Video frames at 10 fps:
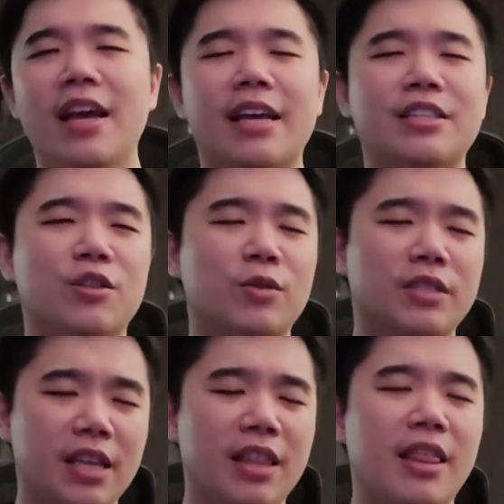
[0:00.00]
and so
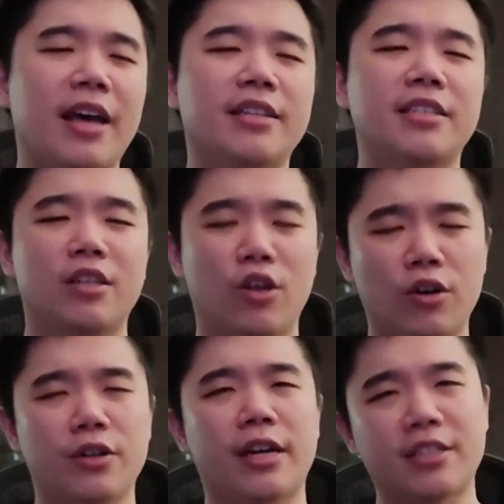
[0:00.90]
seeing that
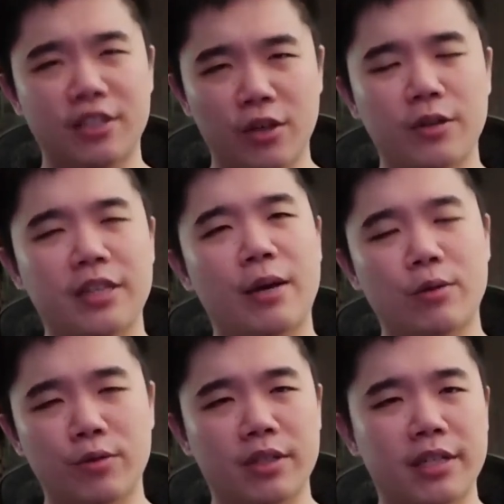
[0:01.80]
her next to Tony, that
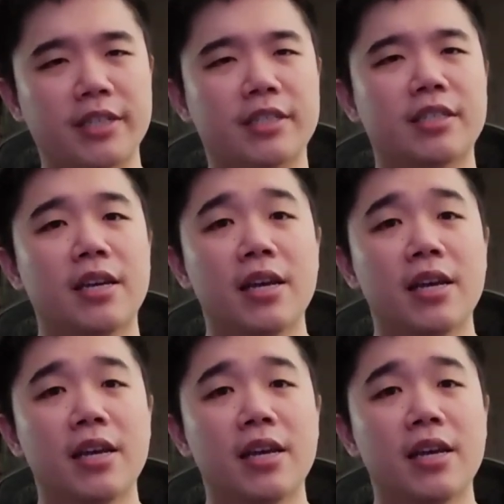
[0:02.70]
was really nice.